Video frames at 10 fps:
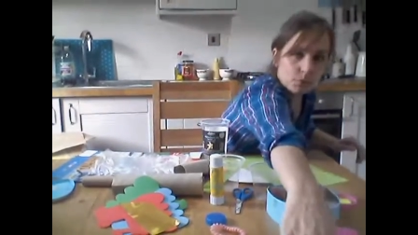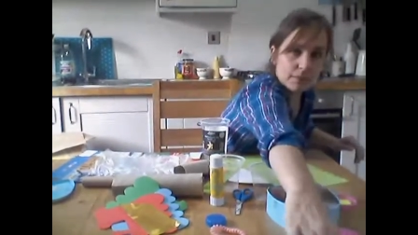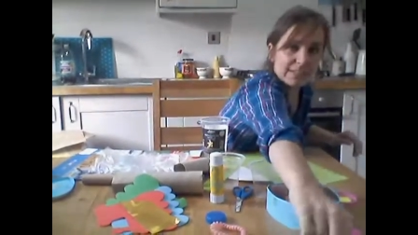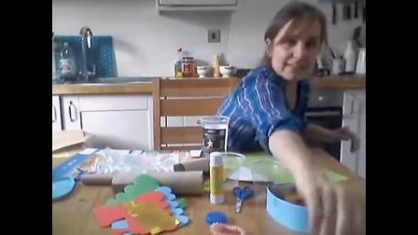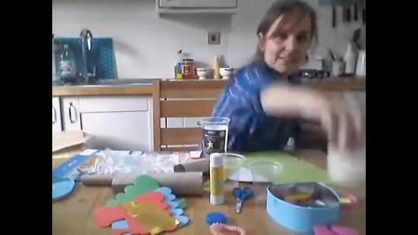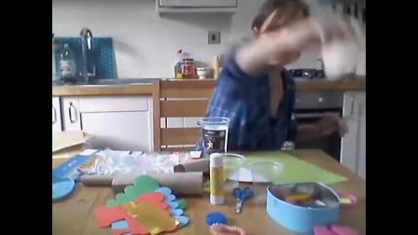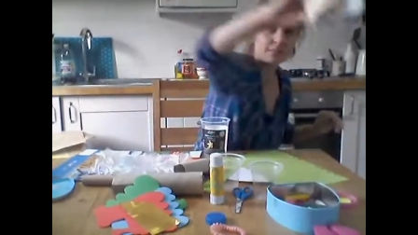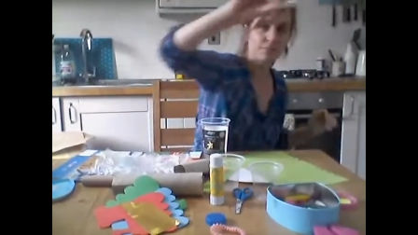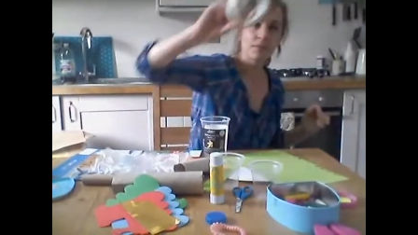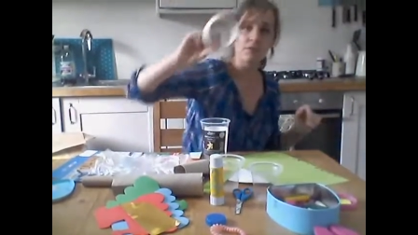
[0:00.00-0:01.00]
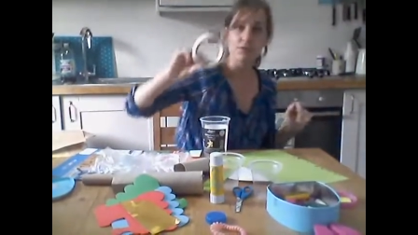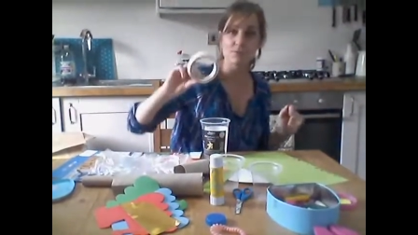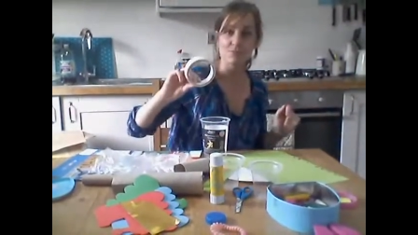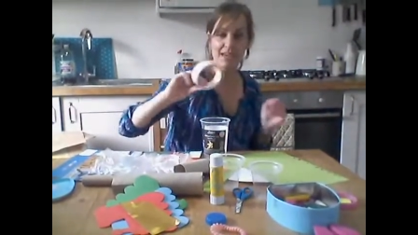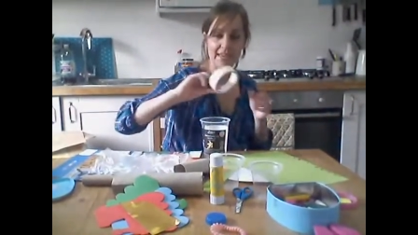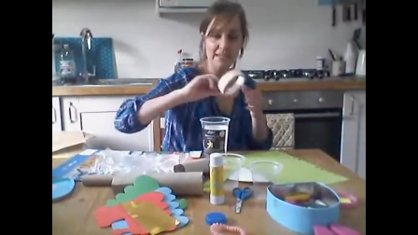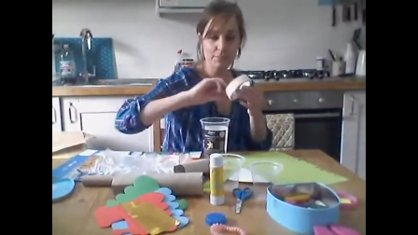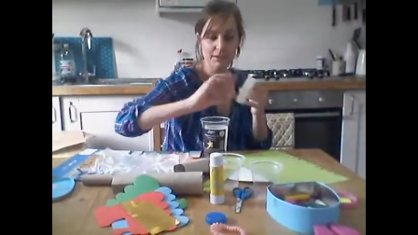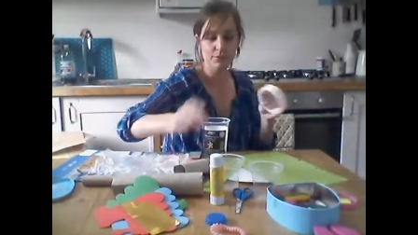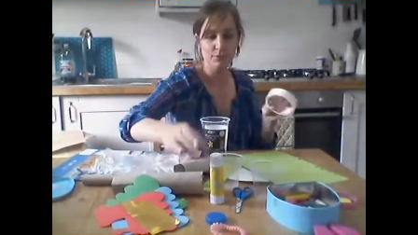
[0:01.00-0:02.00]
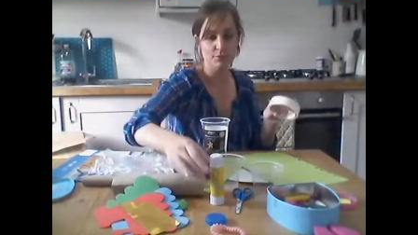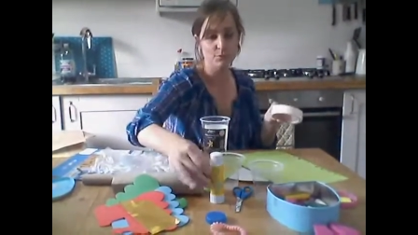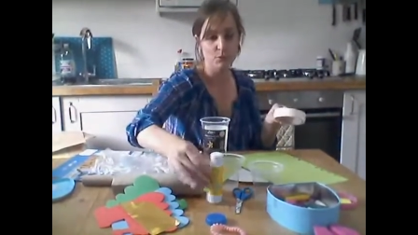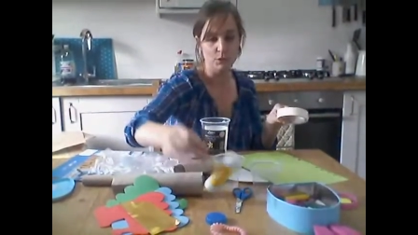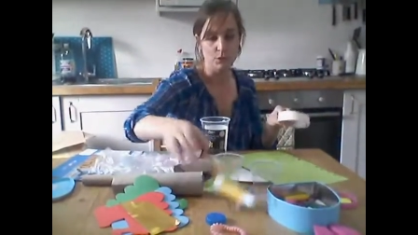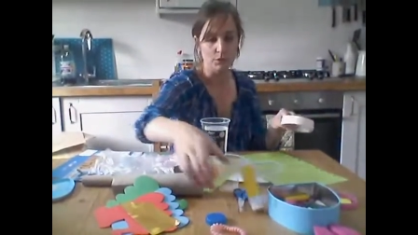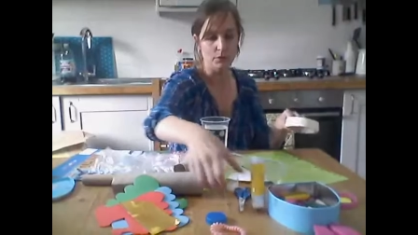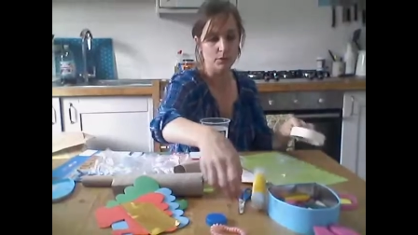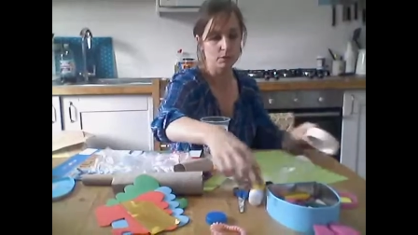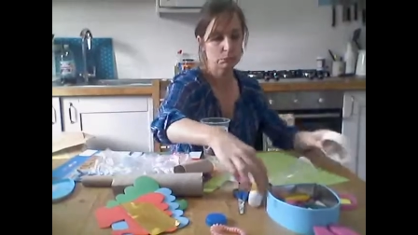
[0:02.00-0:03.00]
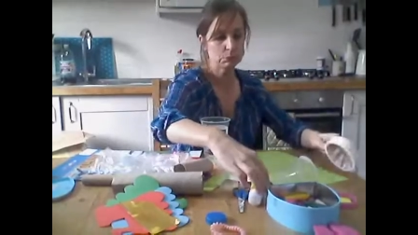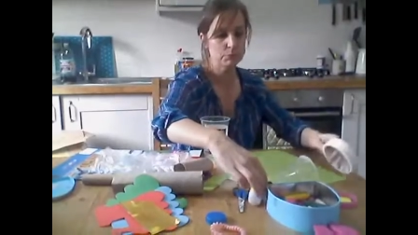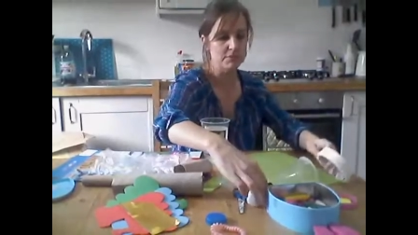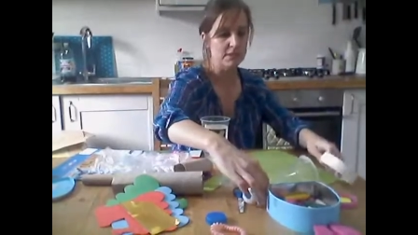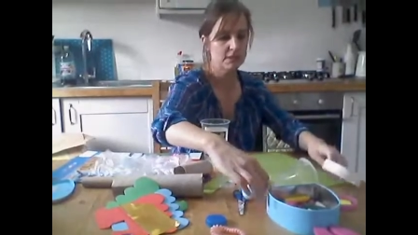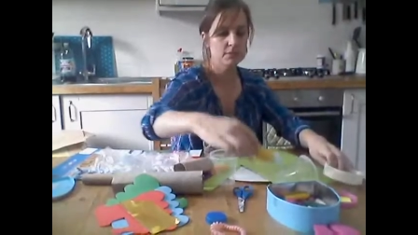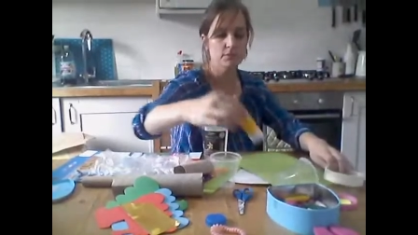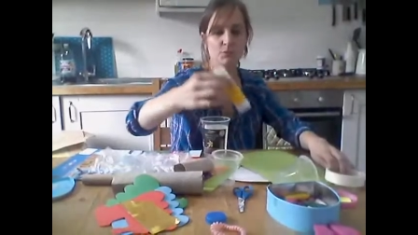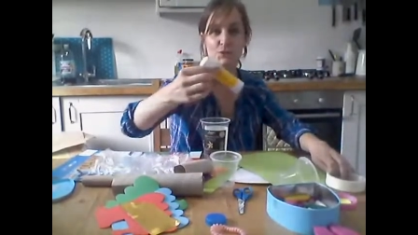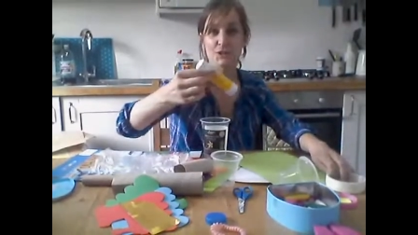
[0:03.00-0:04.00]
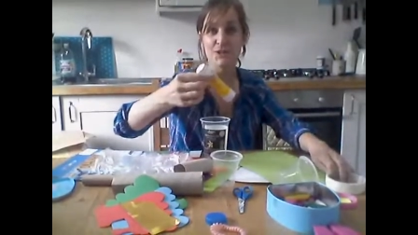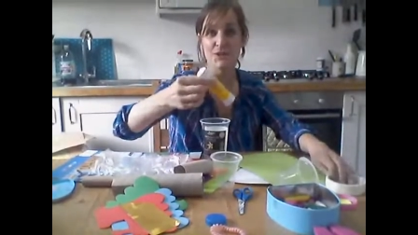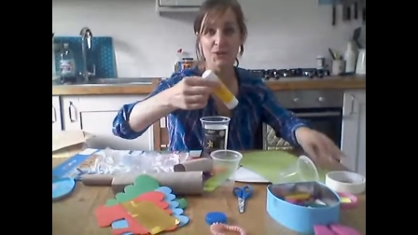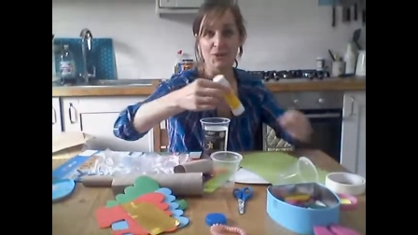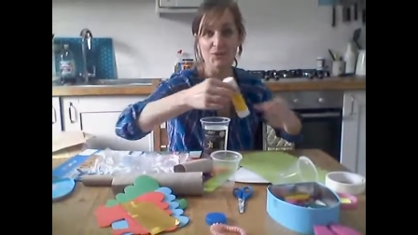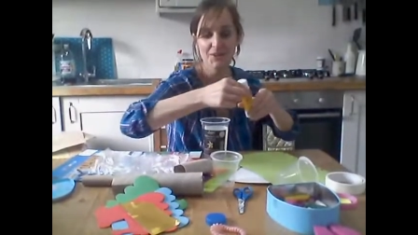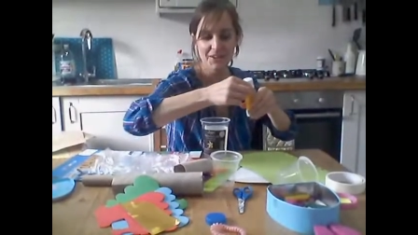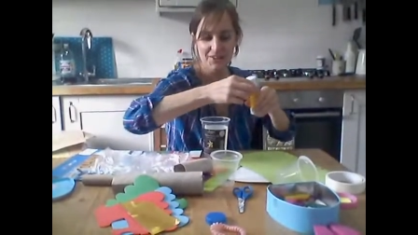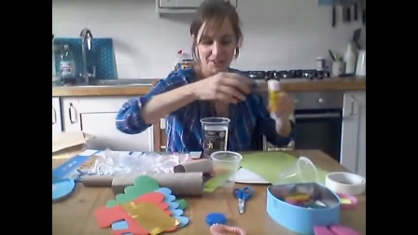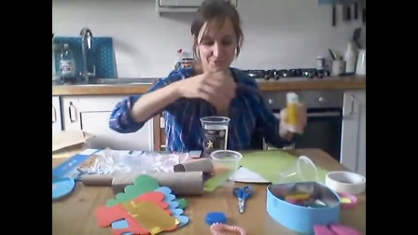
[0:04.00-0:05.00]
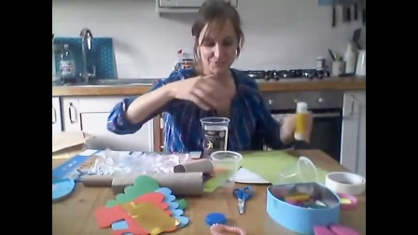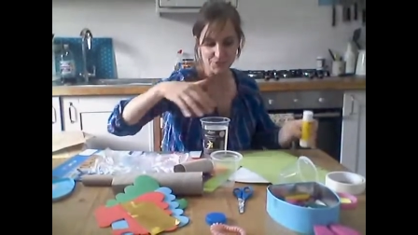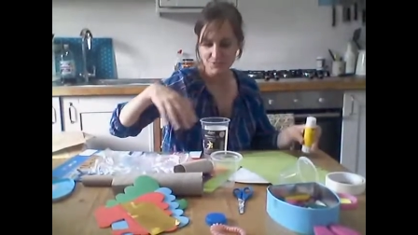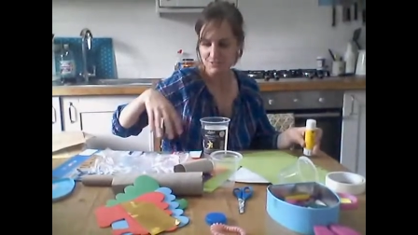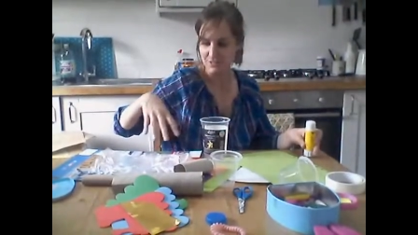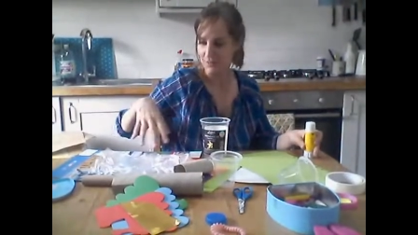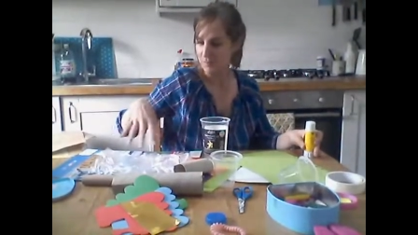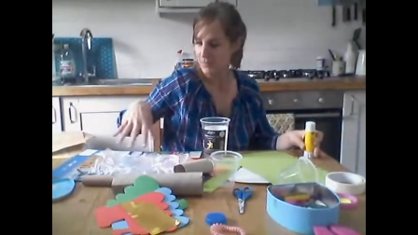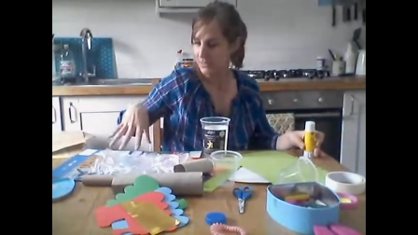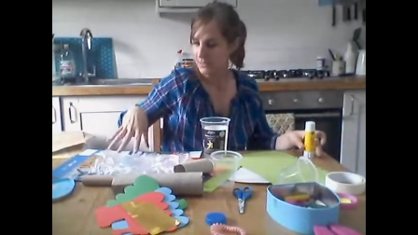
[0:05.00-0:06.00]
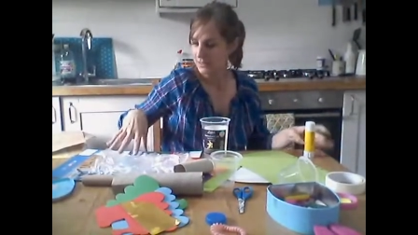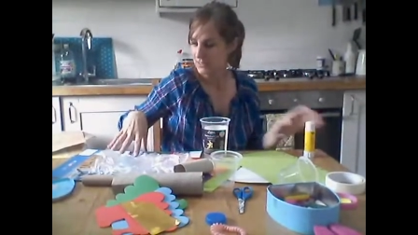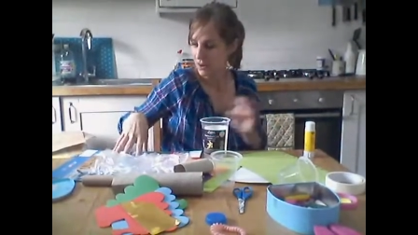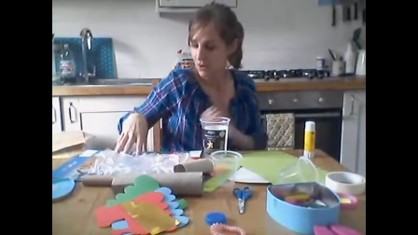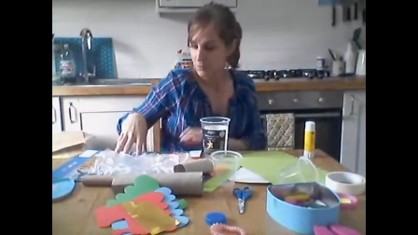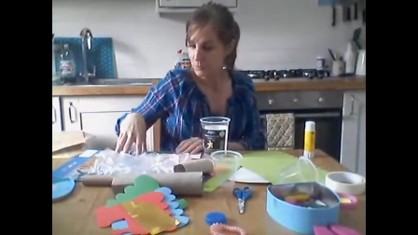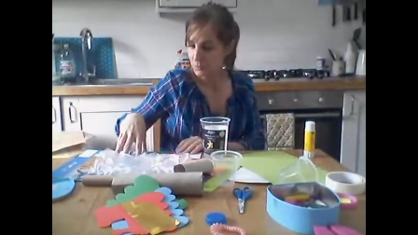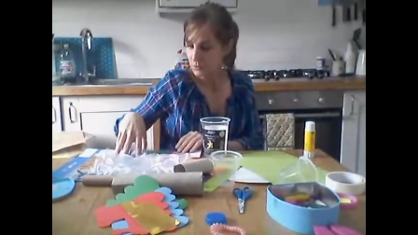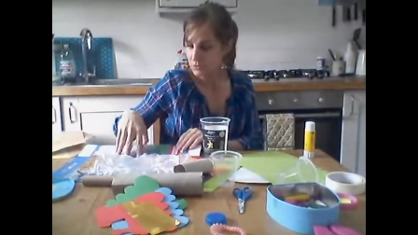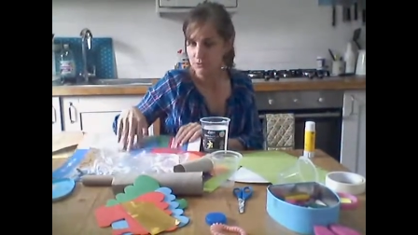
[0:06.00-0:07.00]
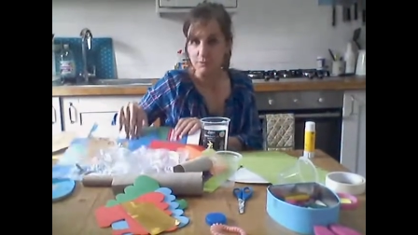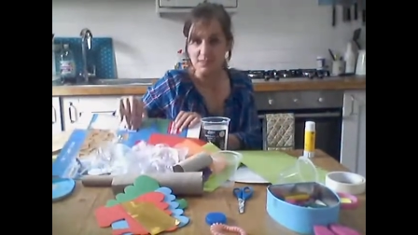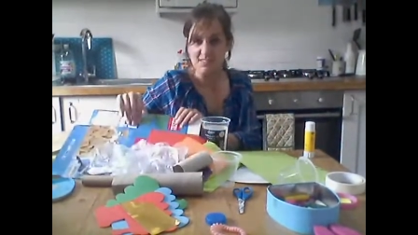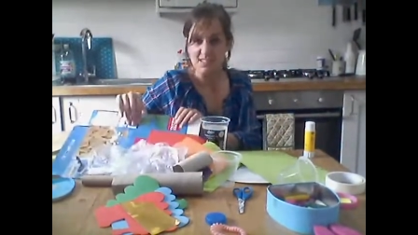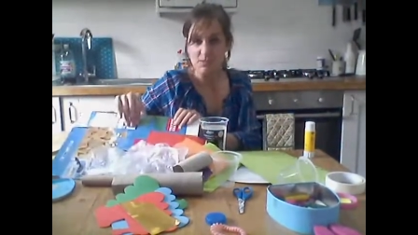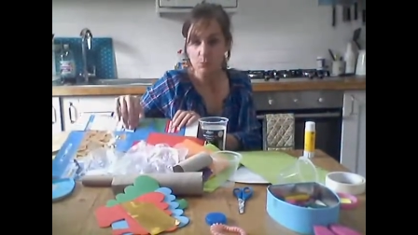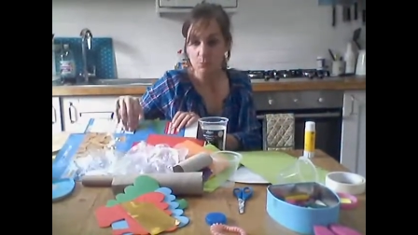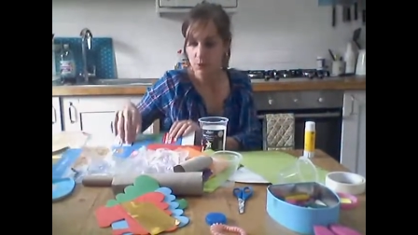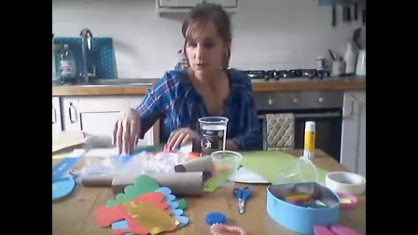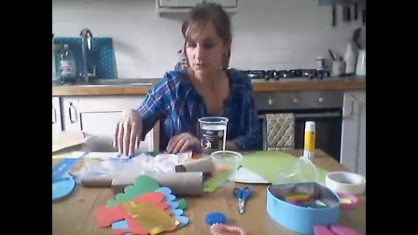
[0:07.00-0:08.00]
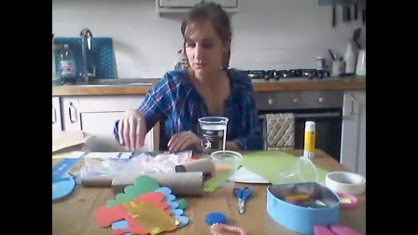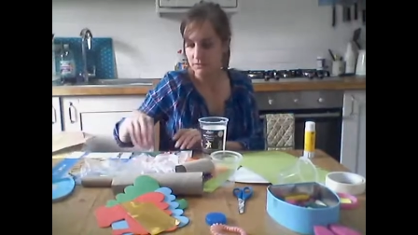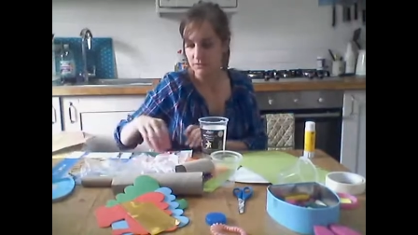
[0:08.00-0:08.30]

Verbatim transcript: I this got some tape and I've got some glue. Oopsie, some glue. I've got some cardboard from a cereal box.